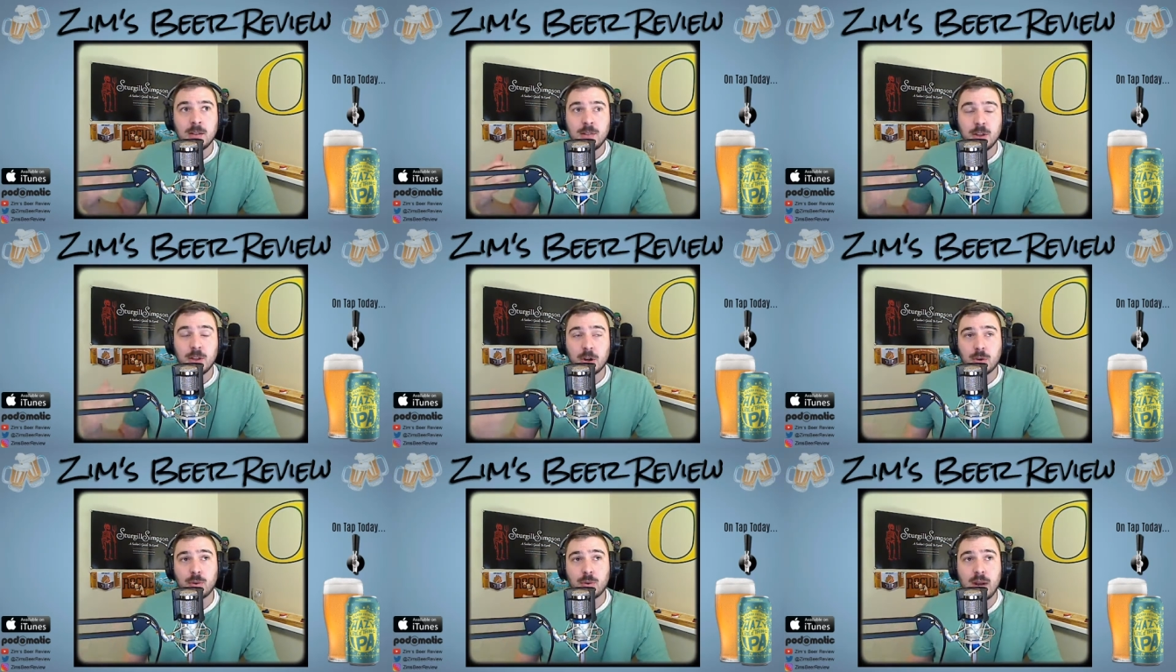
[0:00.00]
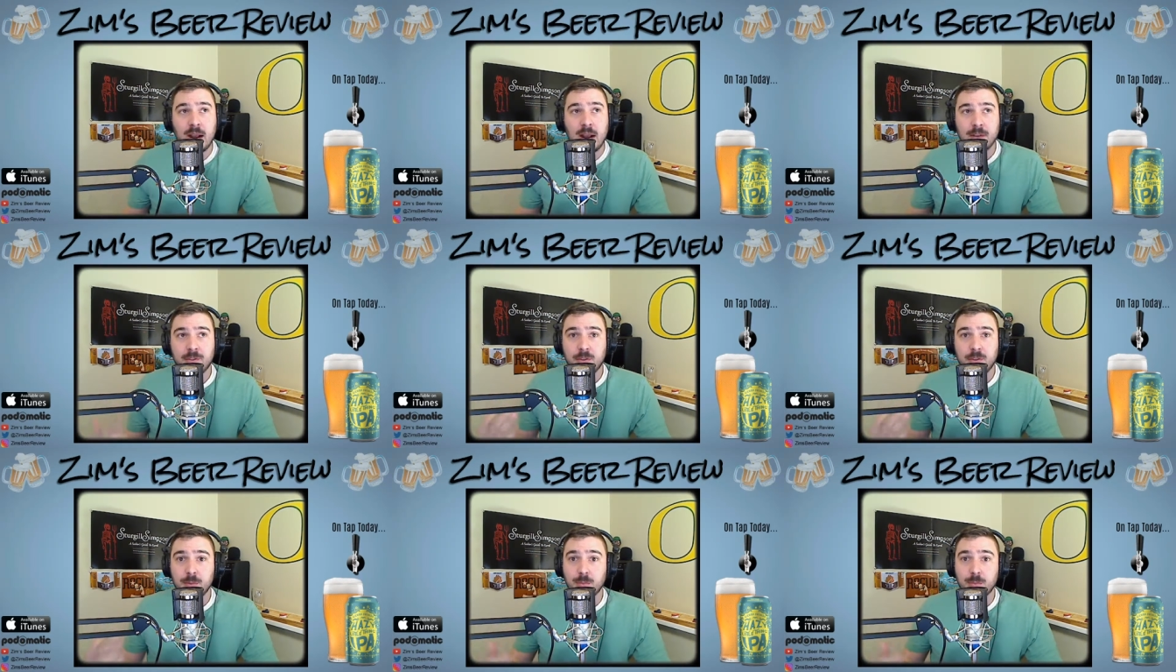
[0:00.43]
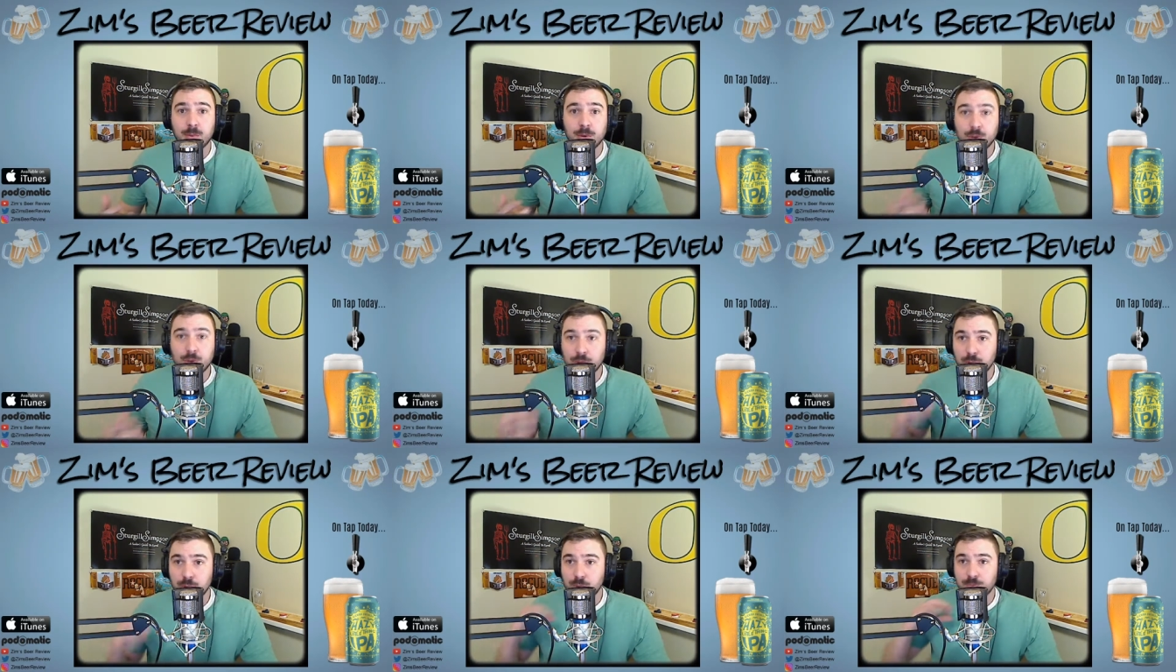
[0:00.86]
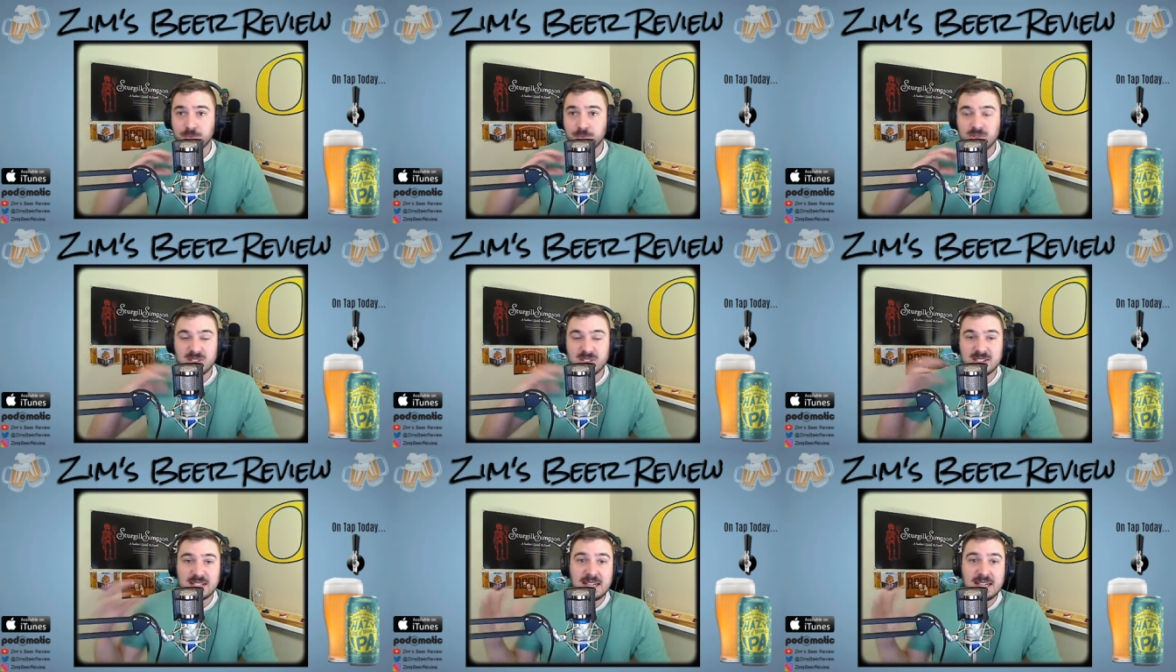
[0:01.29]
the craft brew
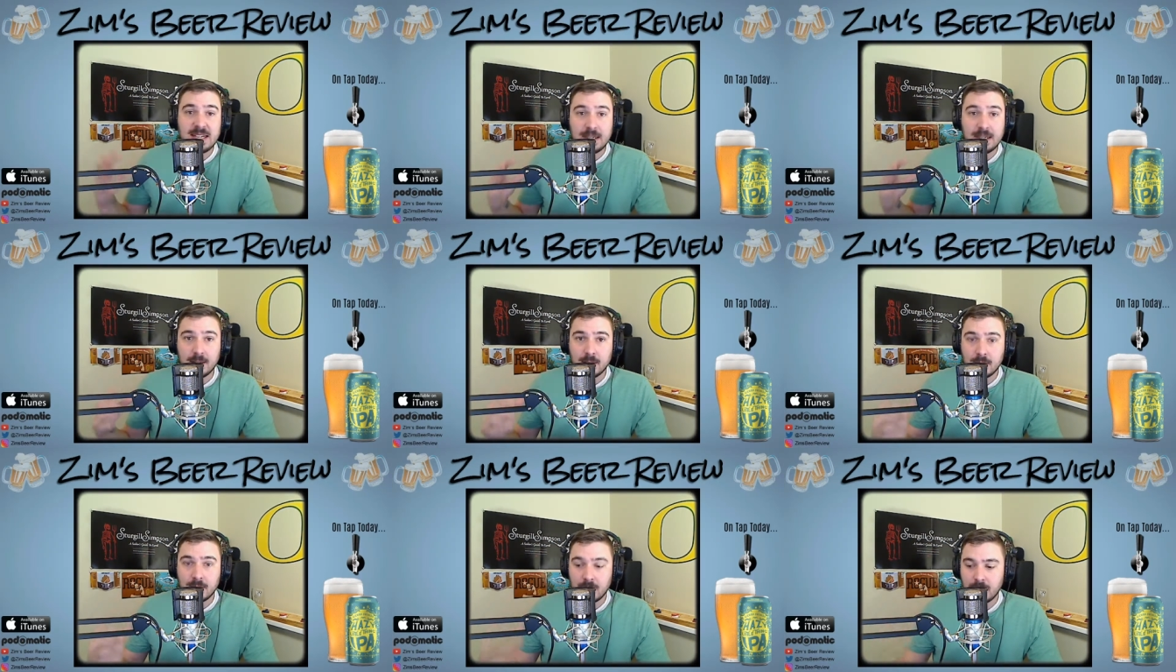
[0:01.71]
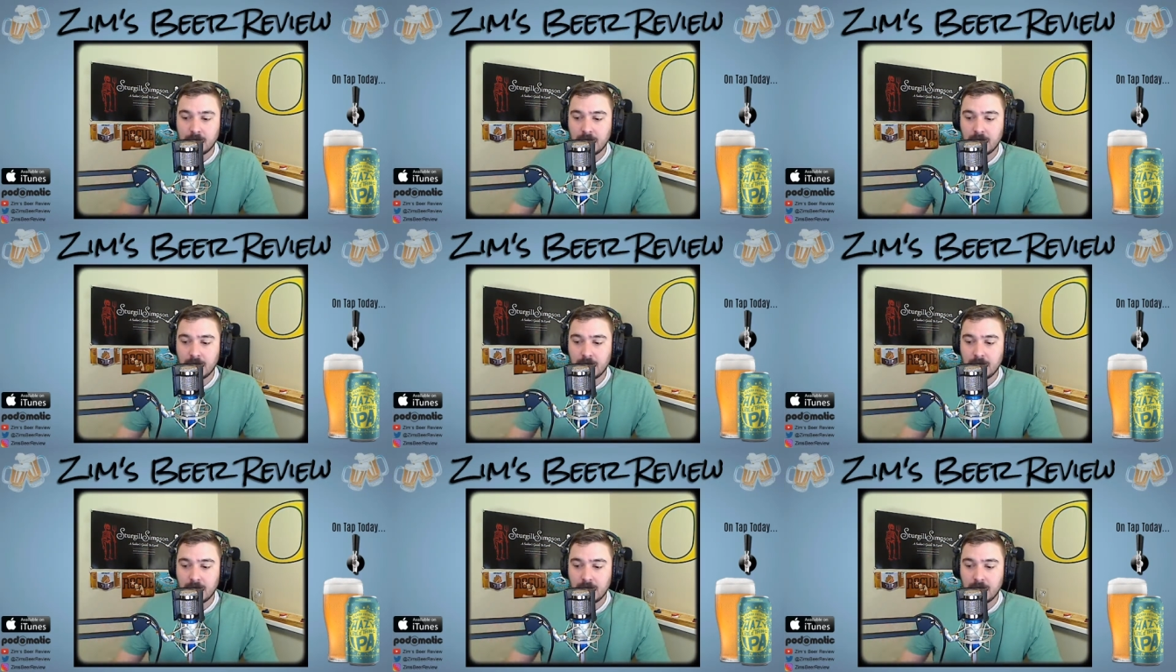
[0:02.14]
scene.